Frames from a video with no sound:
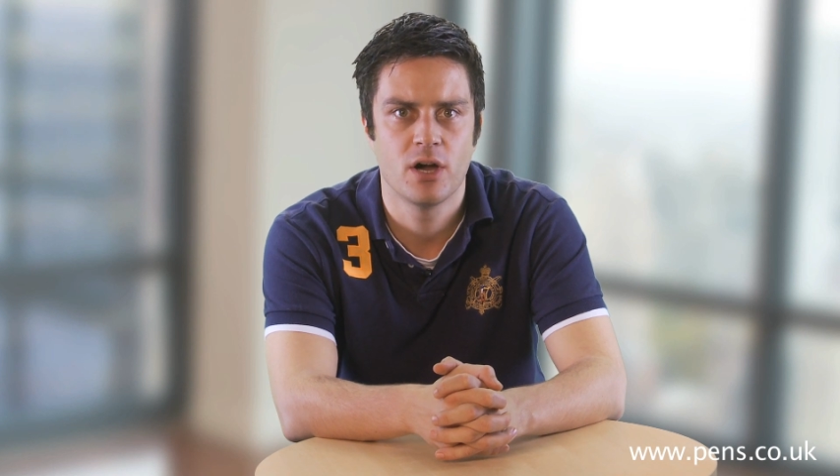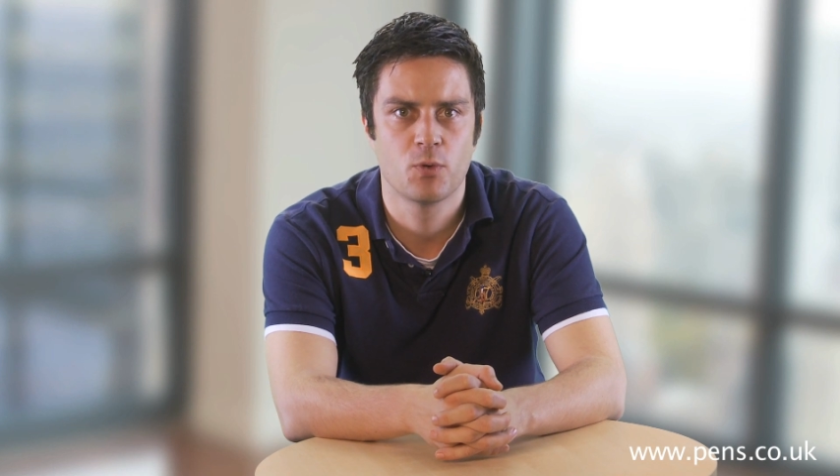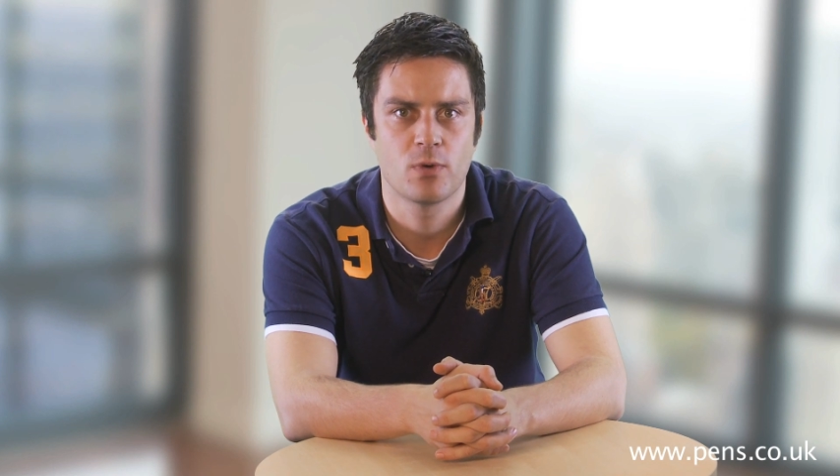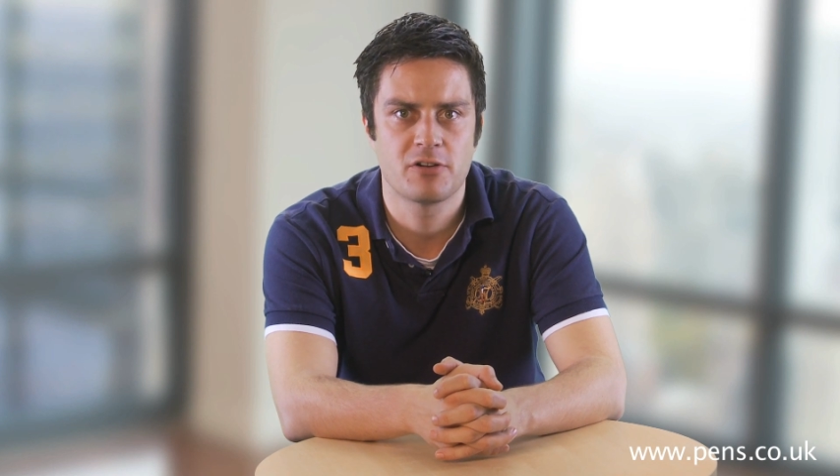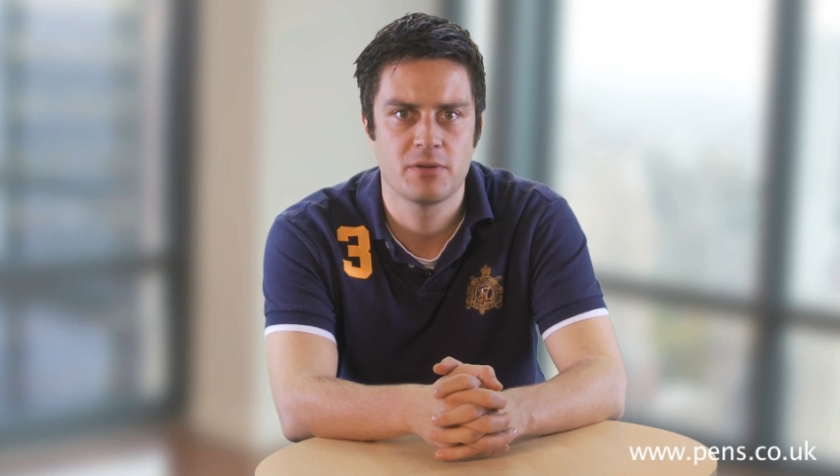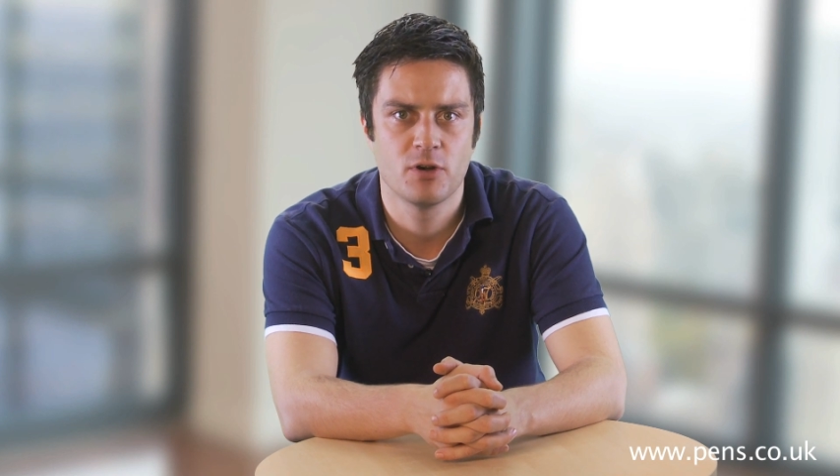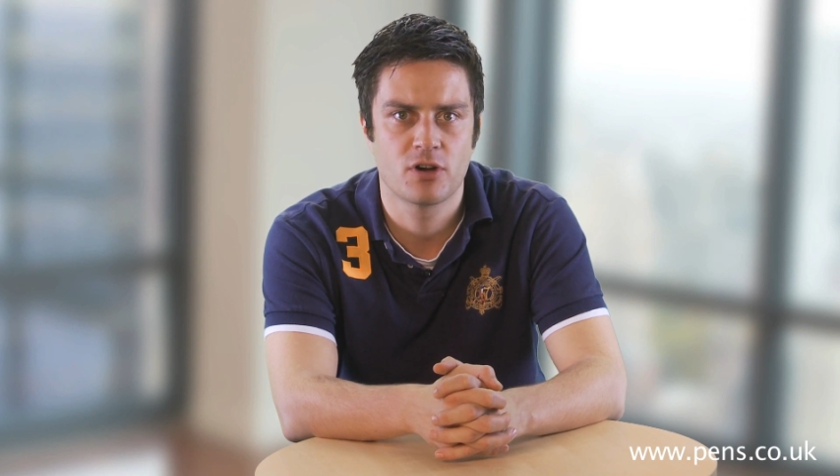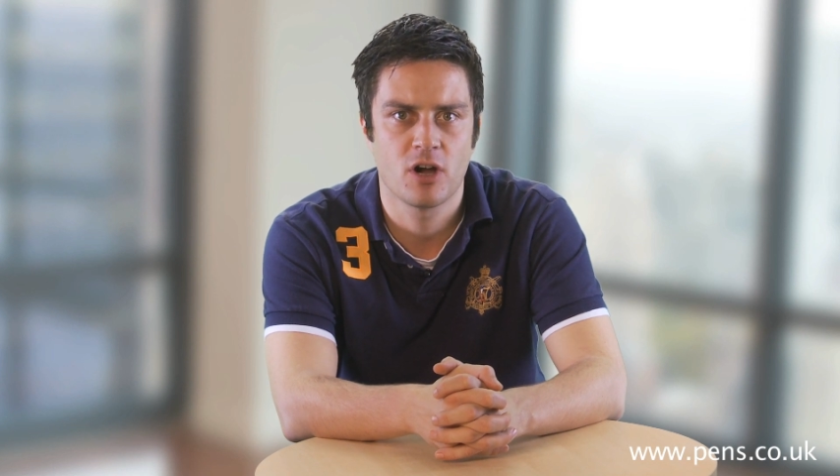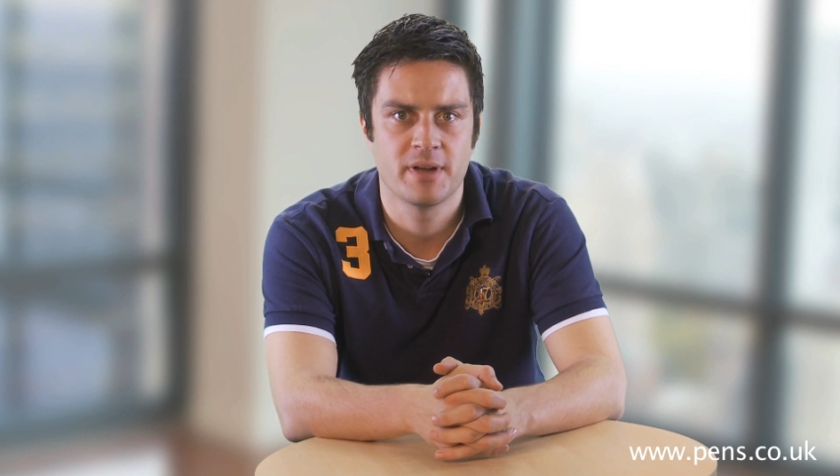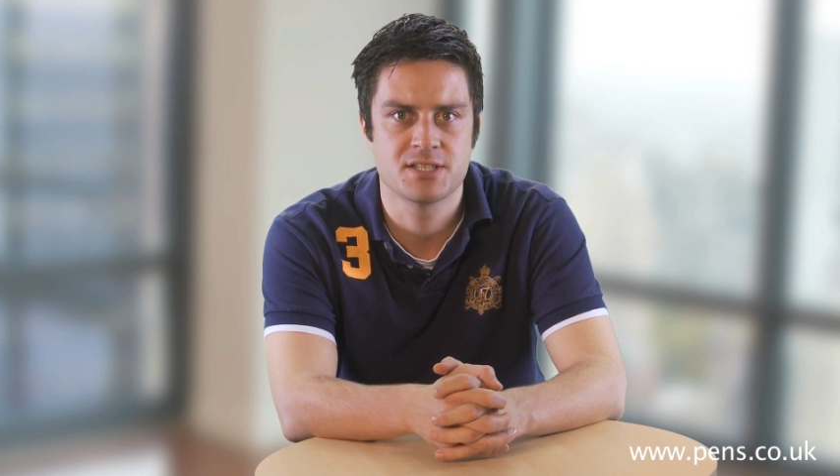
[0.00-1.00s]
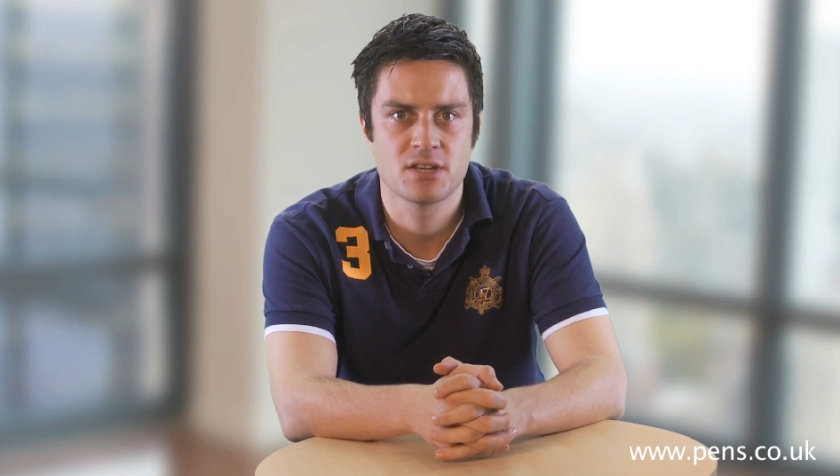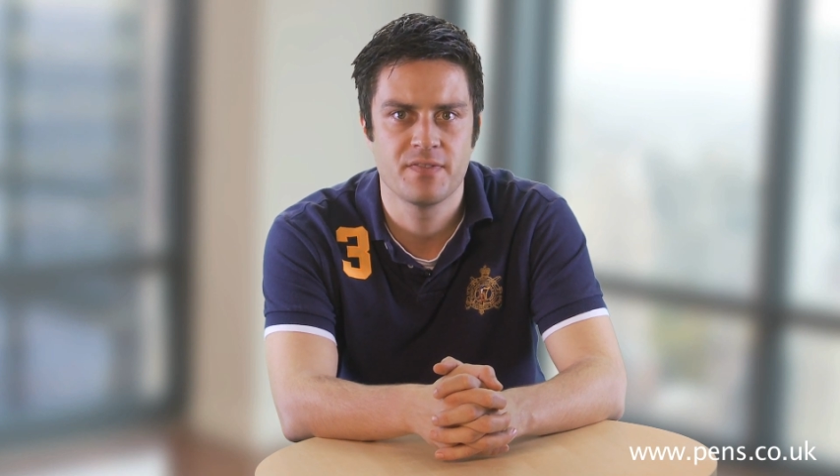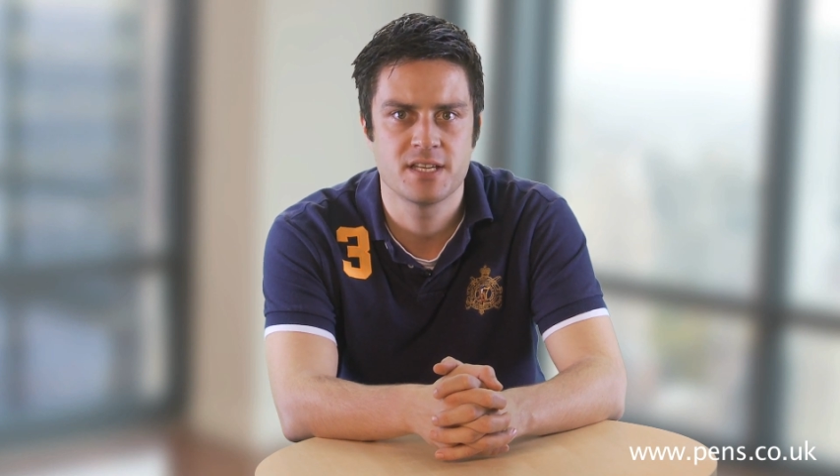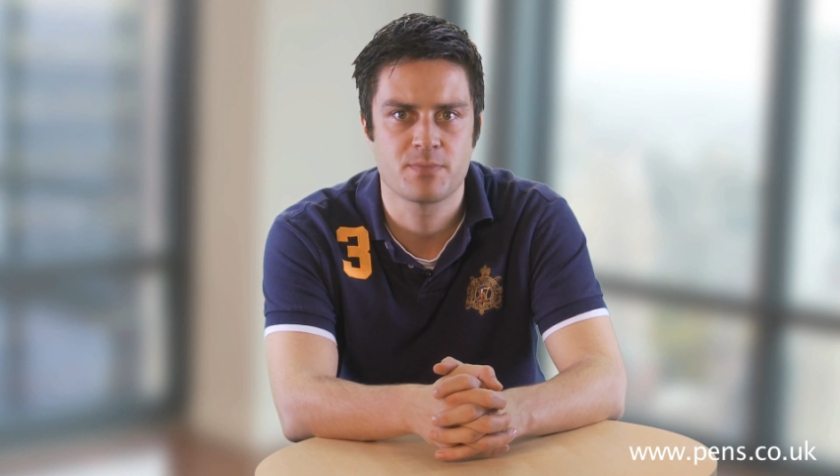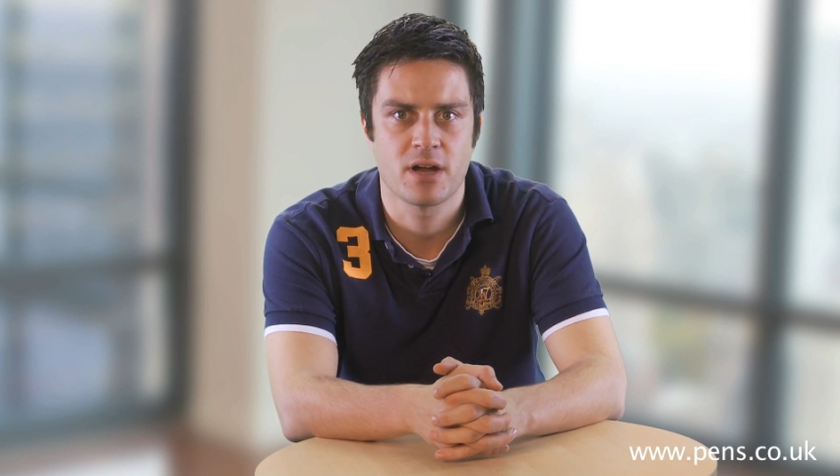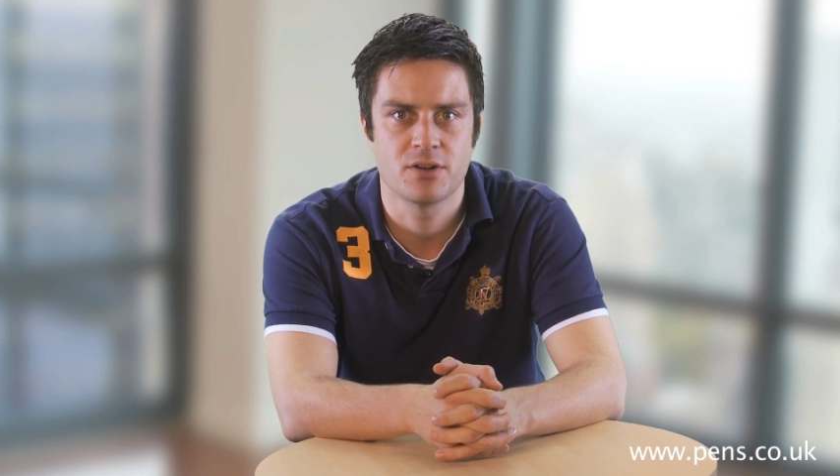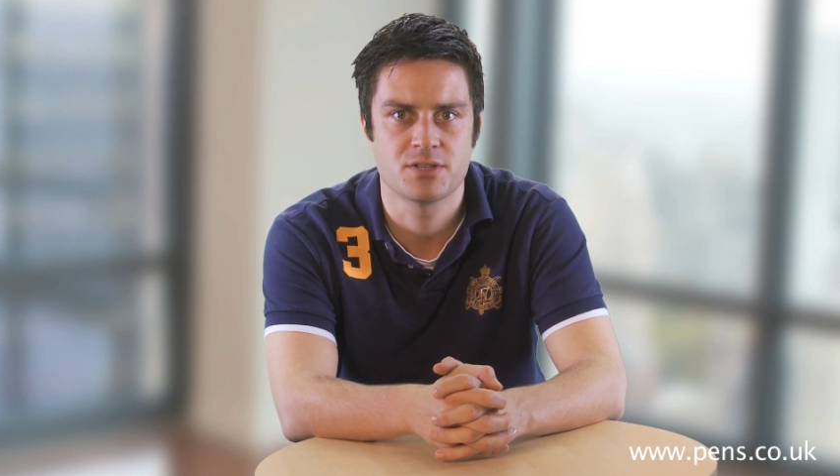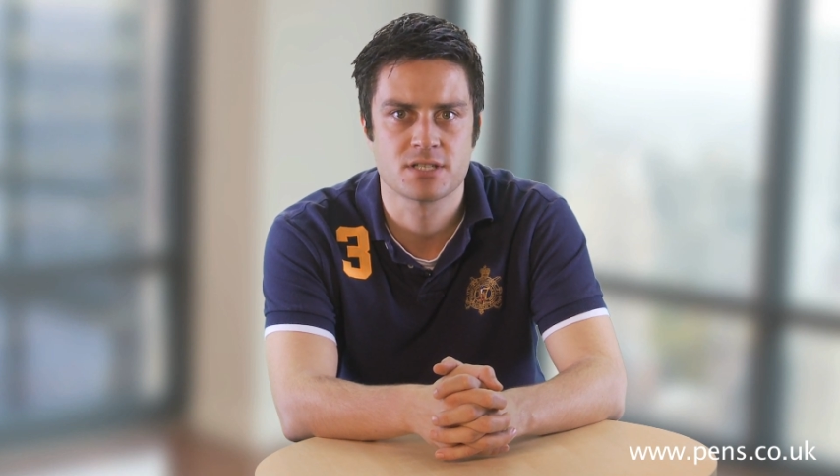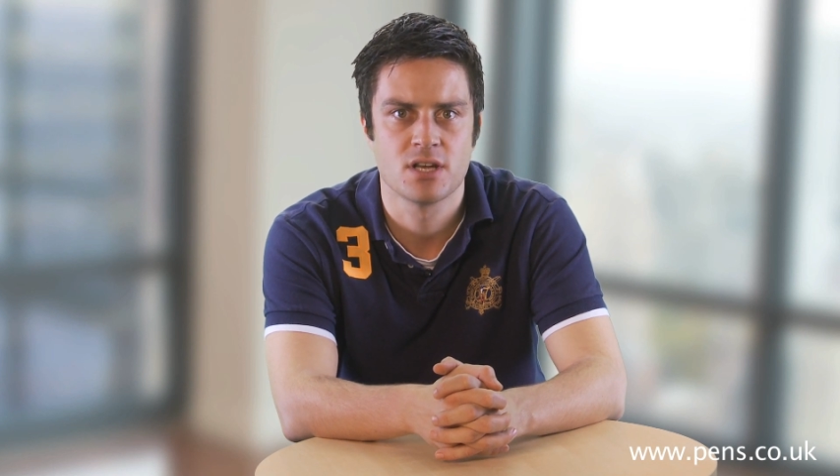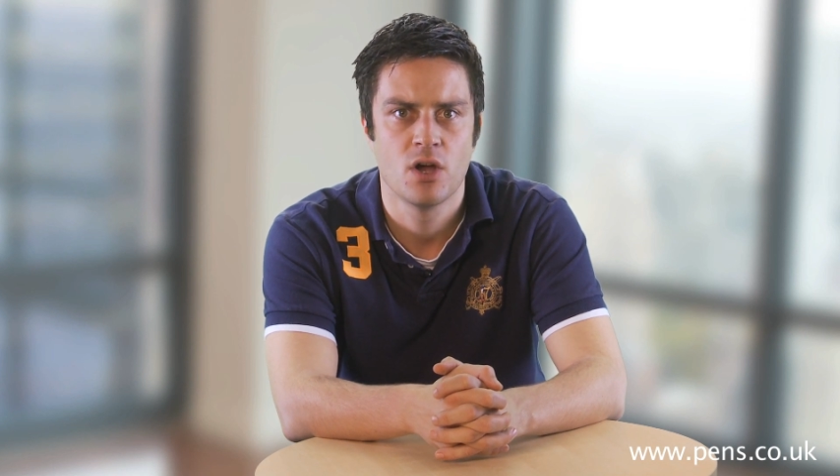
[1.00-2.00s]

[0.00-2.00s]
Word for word: and welcome your comments on these posts,